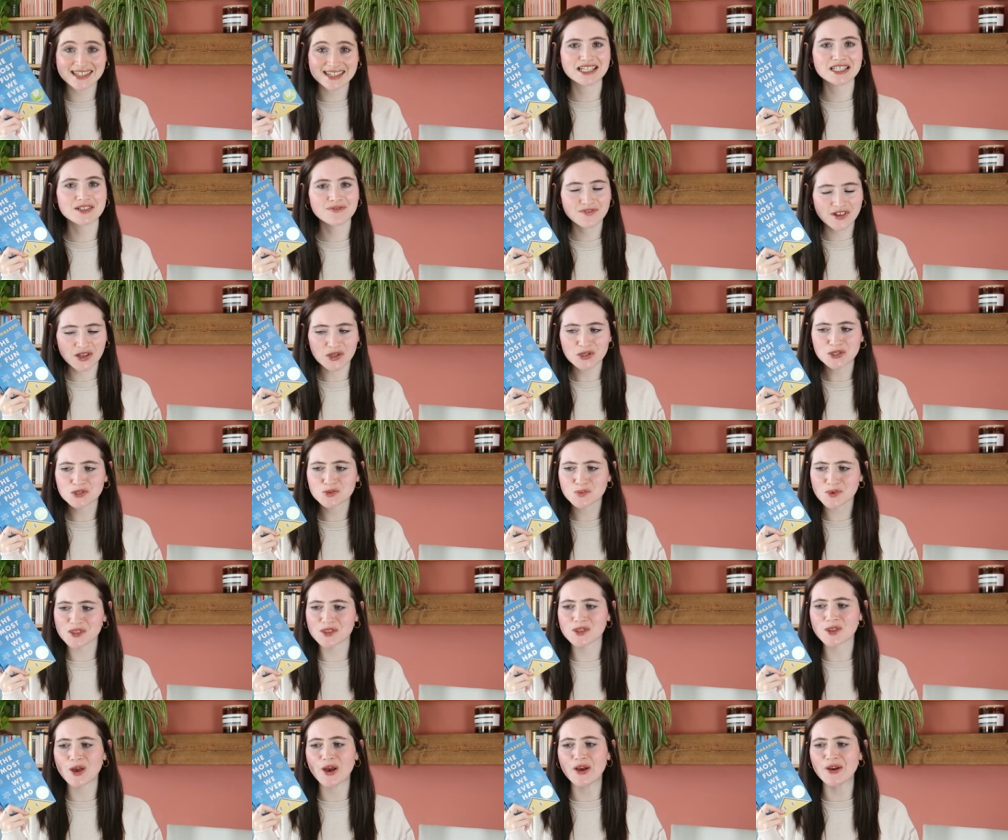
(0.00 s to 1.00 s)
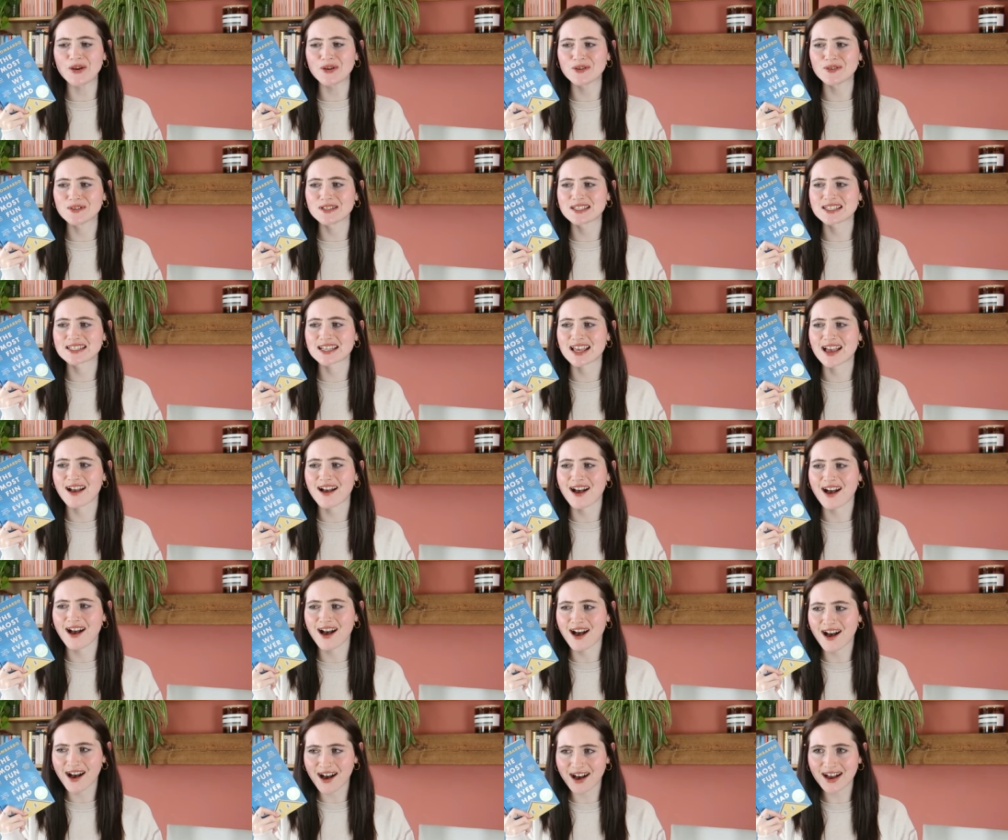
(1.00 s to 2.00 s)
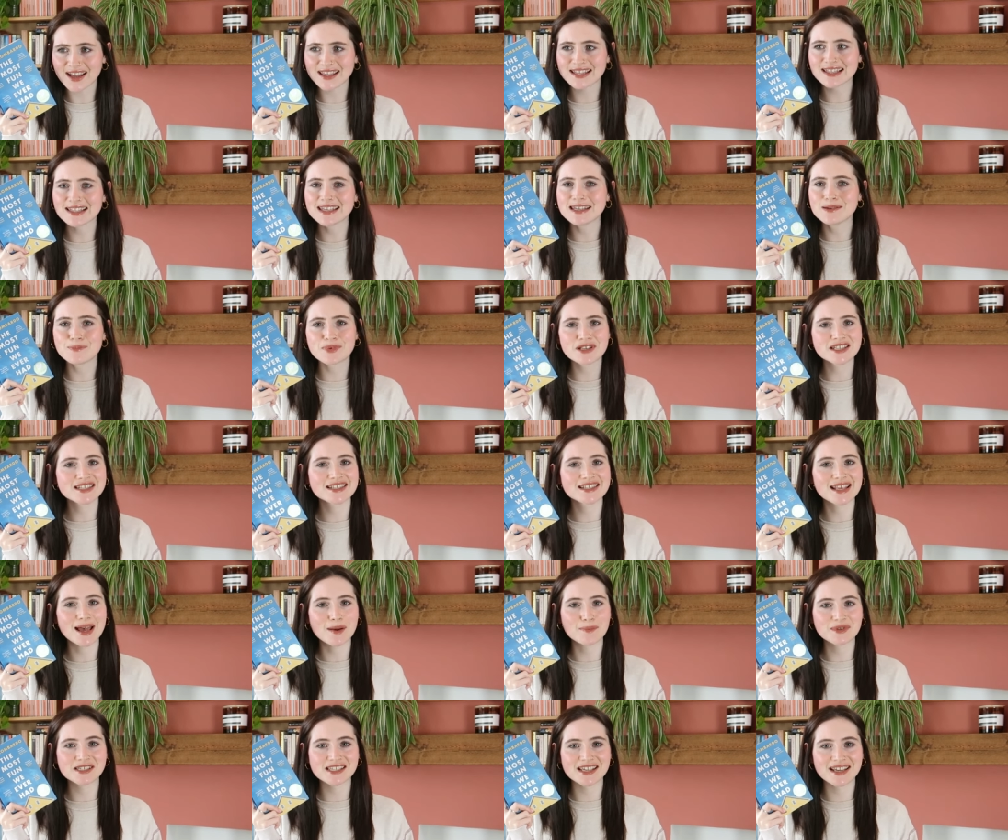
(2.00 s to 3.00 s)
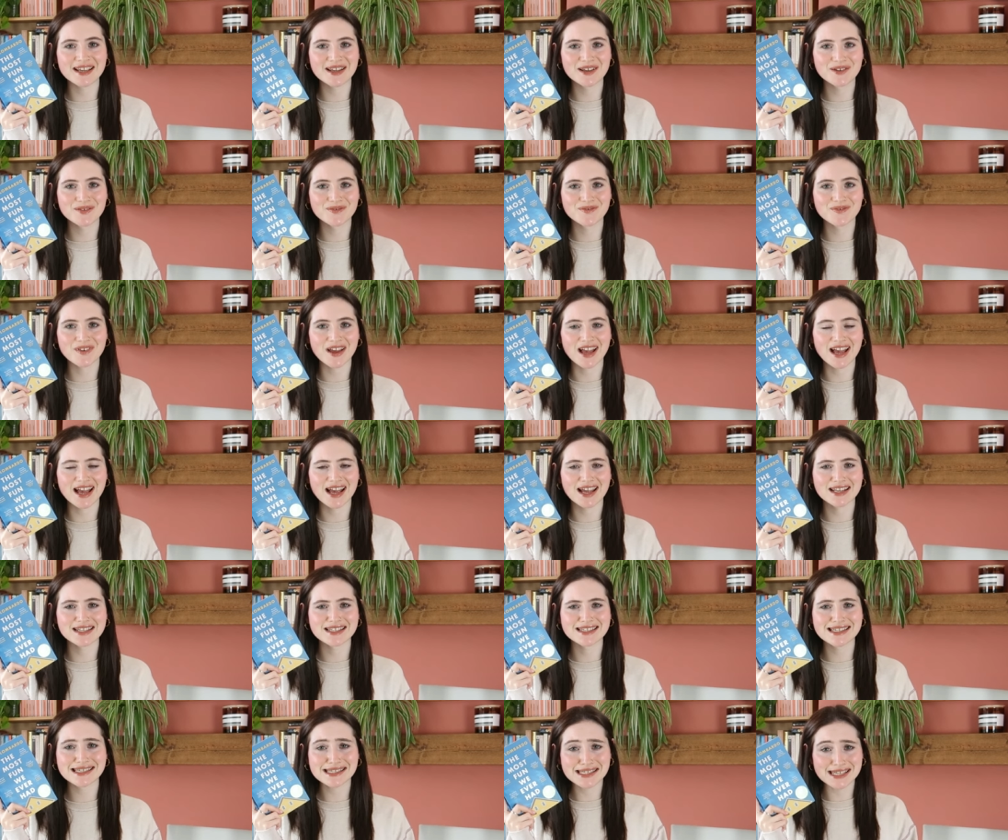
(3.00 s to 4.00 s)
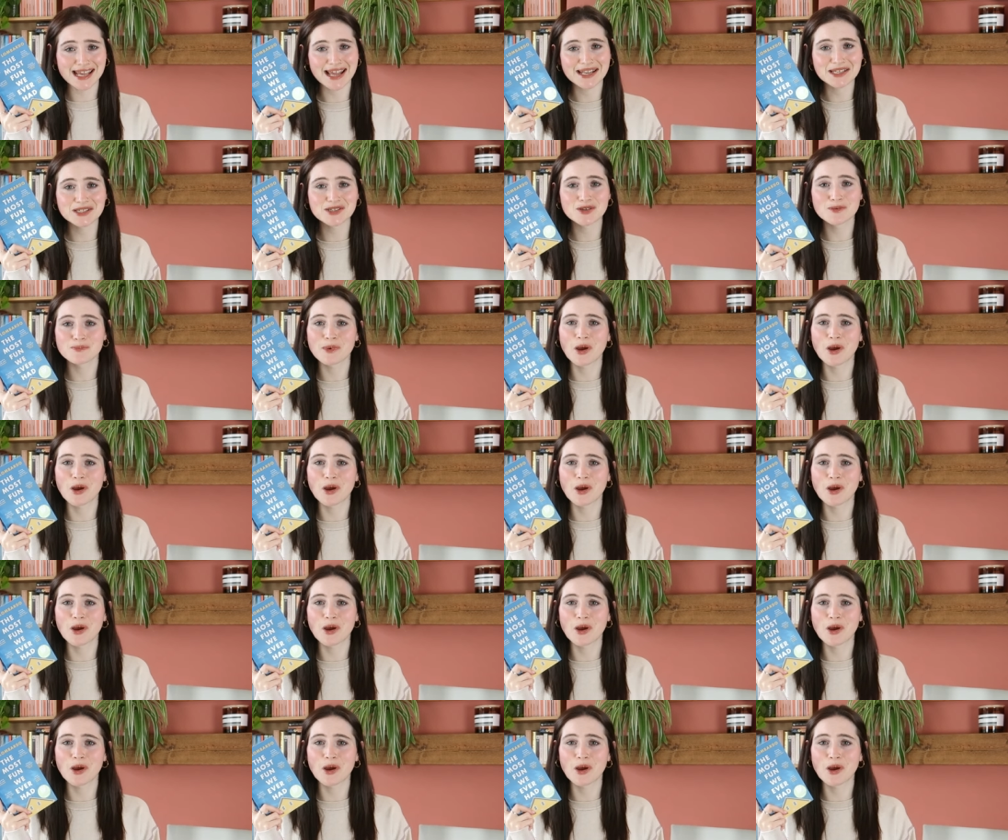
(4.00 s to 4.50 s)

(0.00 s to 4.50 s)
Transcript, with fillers: It's filled with those highly perceptive and tender